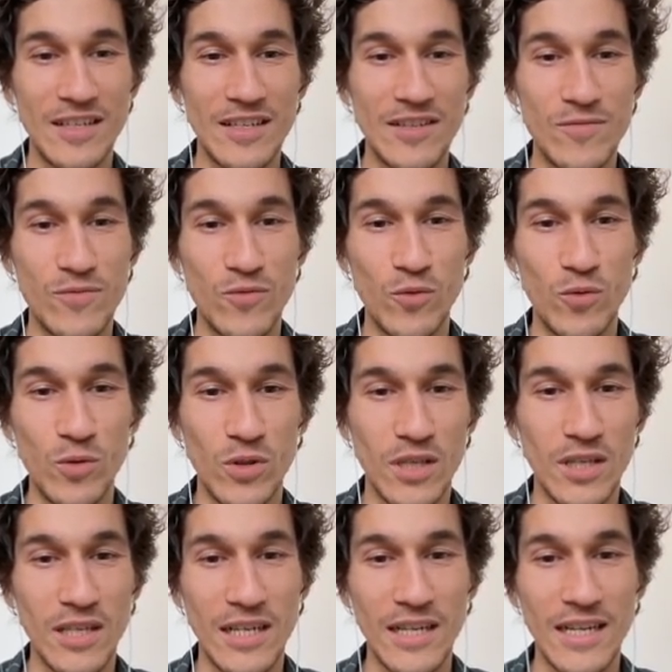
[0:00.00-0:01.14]
wood,
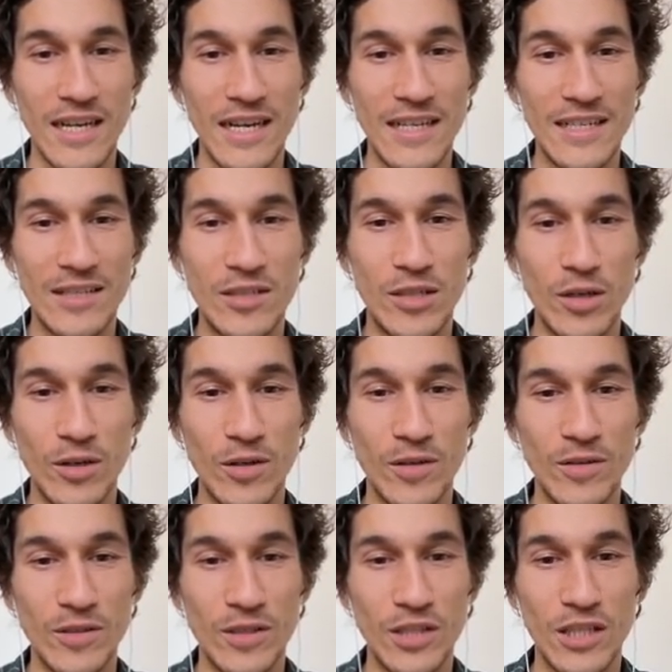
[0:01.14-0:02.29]
and I
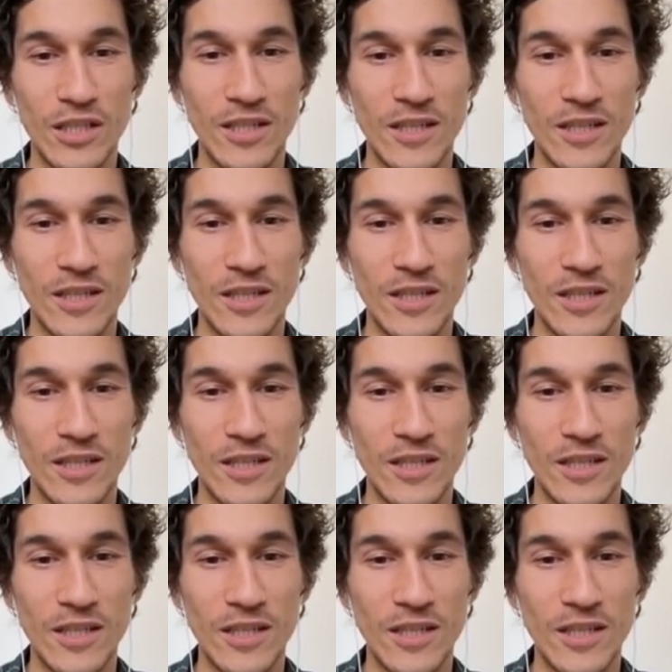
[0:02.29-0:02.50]
don't.